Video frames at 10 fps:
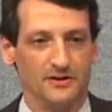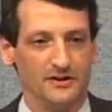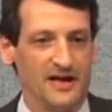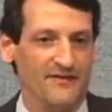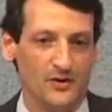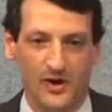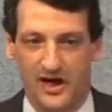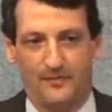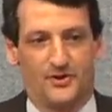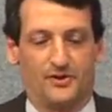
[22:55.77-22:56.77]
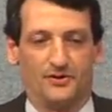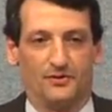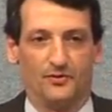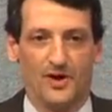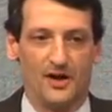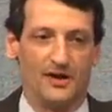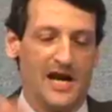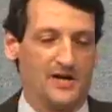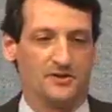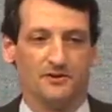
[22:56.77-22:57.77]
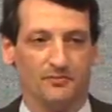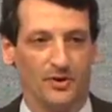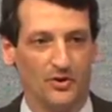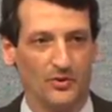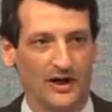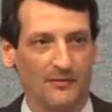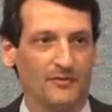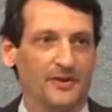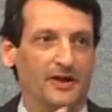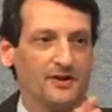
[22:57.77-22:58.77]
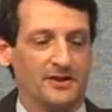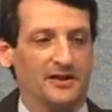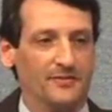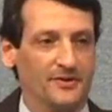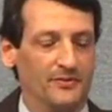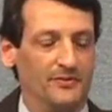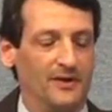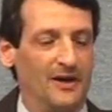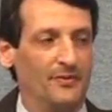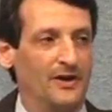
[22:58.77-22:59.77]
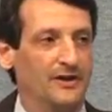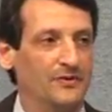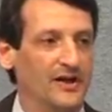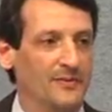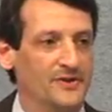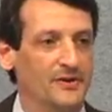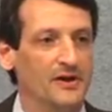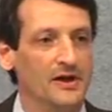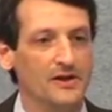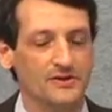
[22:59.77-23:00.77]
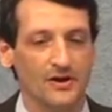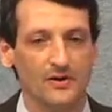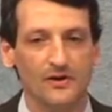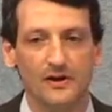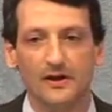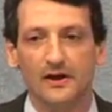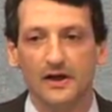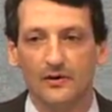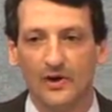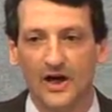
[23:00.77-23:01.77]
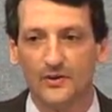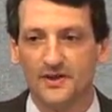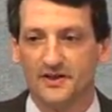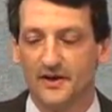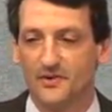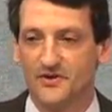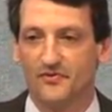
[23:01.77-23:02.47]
have New Hampshire run a national program. I mean, they're set up to operate in New Hampshire. So Rock USA was